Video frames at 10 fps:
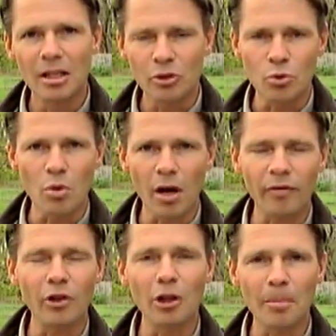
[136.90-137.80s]
to uh,
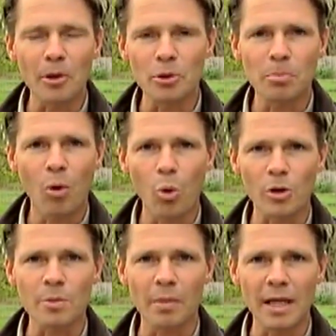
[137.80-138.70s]
fill up those pore
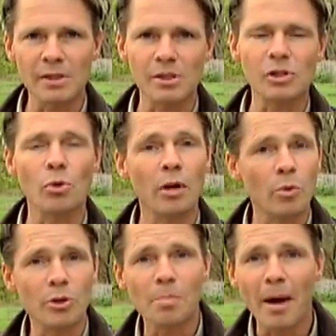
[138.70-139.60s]
spaces. So it
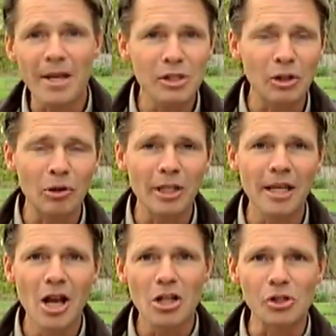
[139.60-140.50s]
was basically
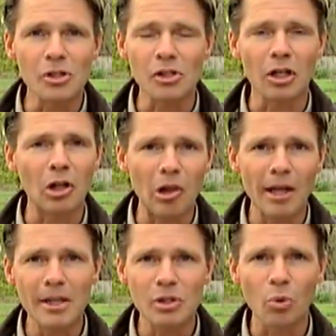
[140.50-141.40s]
just a
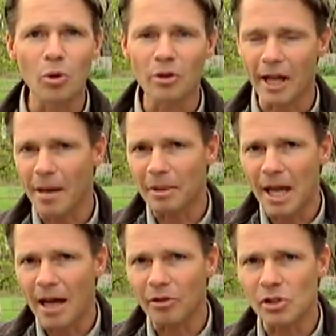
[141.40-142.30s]
clay soil that happened to
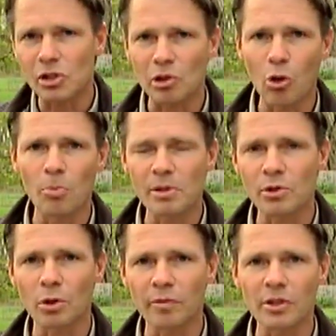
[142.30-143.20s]
have a sloped
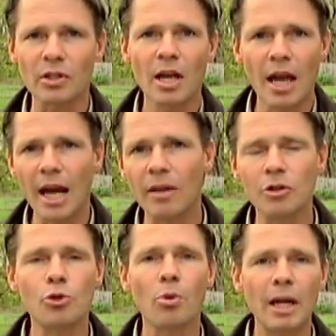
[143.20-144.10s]
surface and the
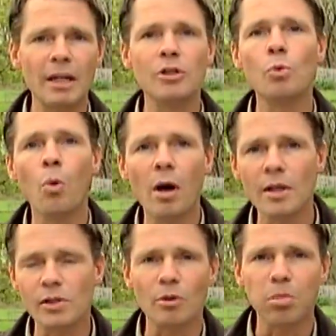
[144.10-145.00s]
drainage
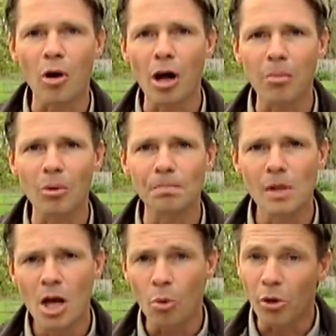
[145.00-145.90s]
was the problem.
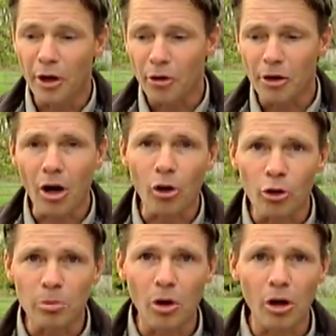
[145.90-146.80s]
Well here in our
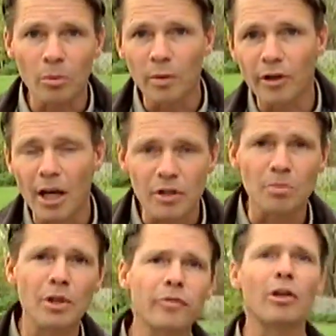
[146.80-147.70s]
herb garden we've got
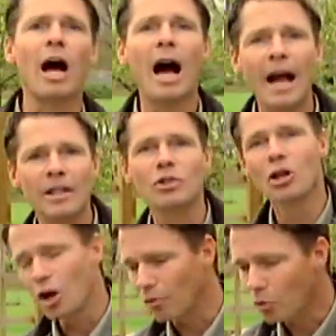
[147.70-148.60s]
some different heights of